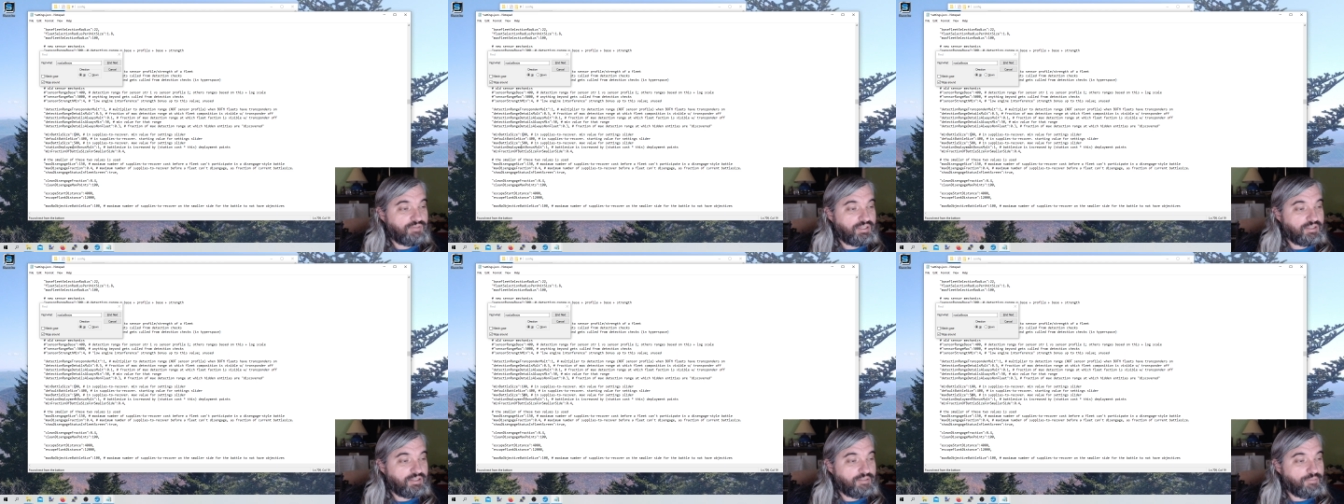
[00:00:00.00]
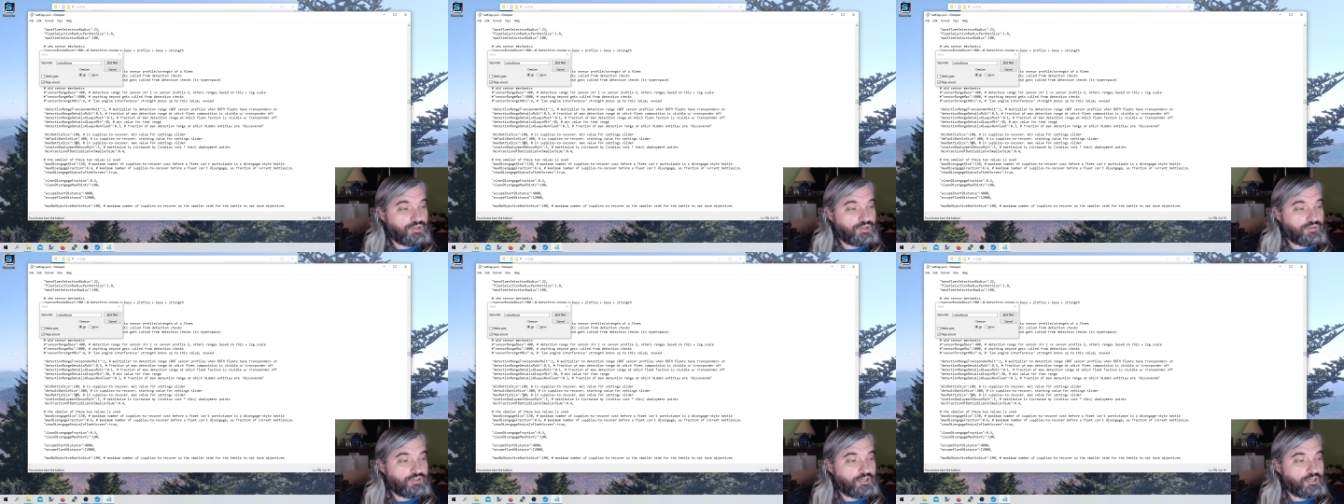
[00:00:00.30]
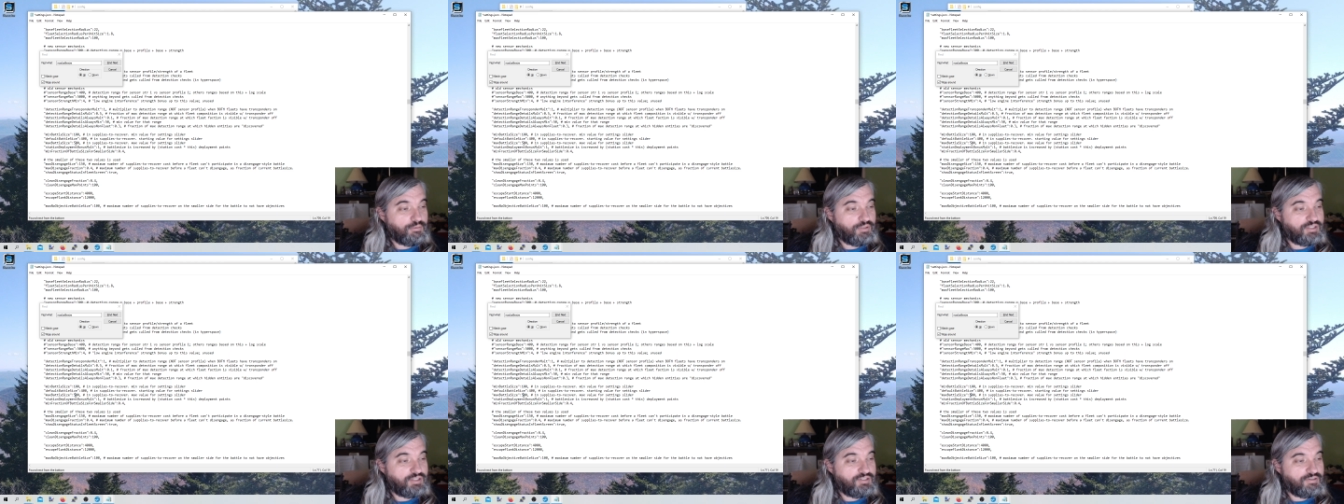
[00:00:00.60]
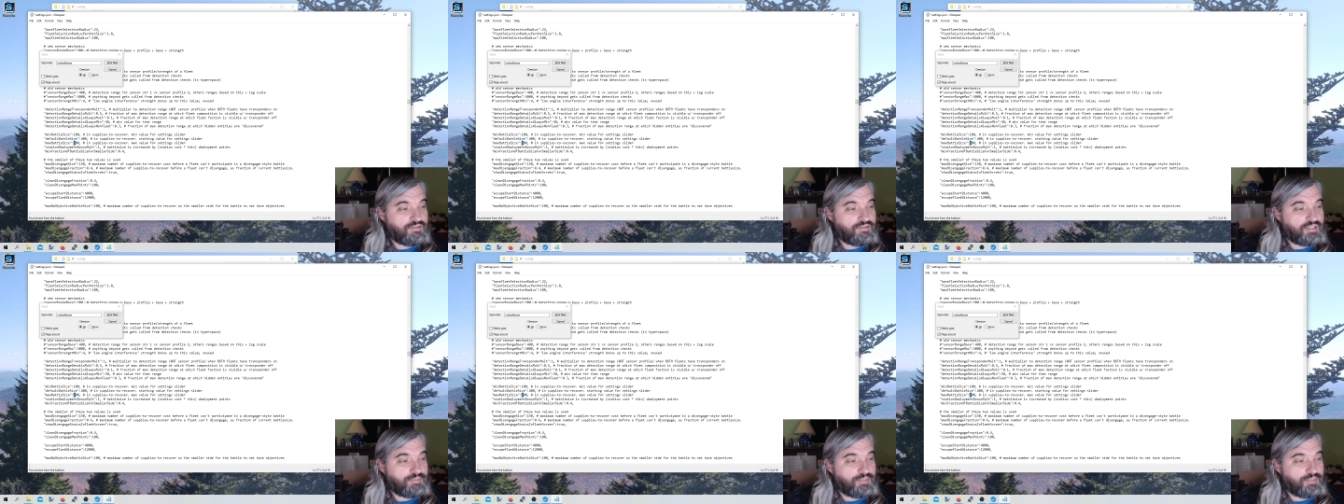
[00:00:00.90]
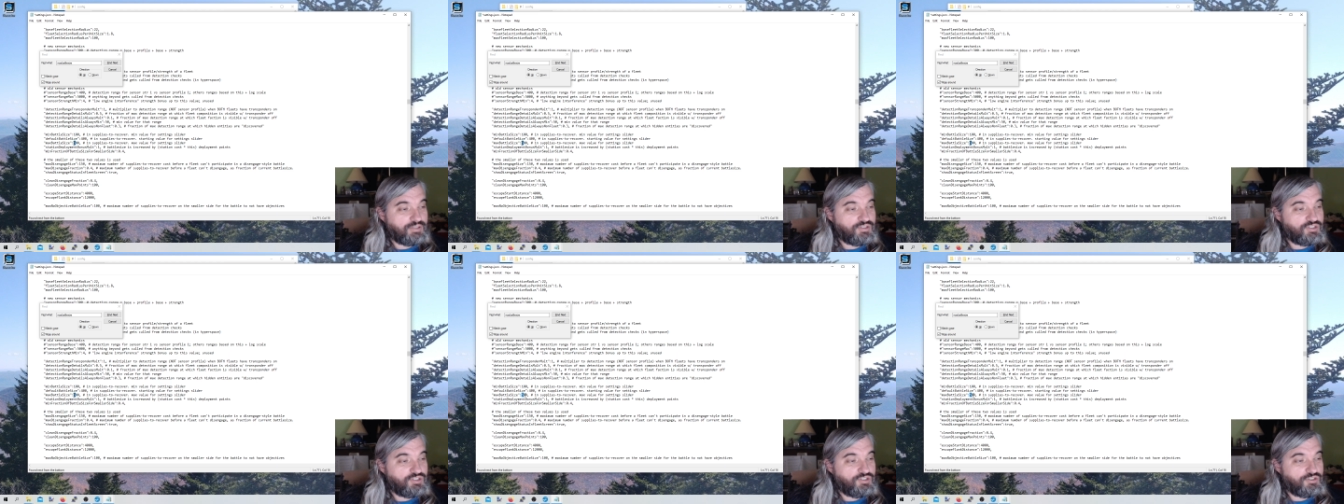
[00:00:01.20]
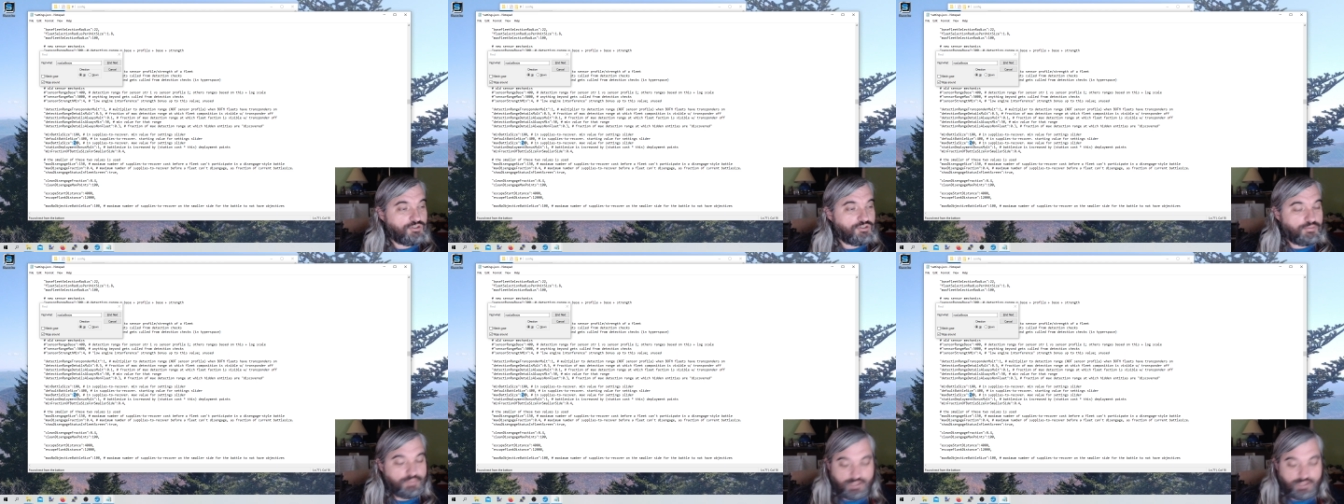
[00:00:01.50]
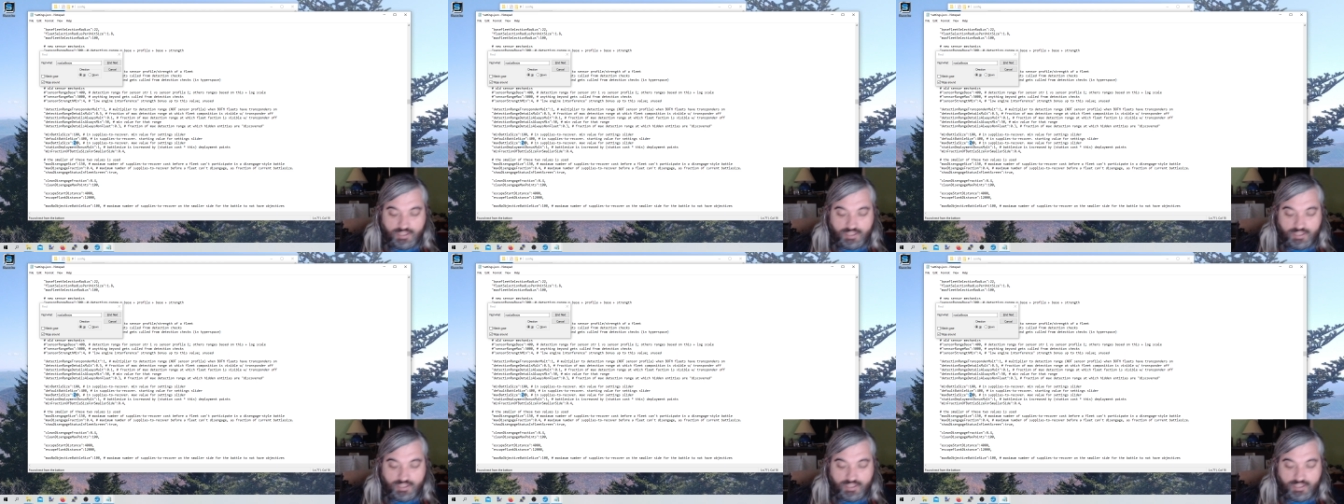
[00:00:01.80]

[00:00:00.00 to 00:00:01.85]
in the middle here, but let's do something stupid.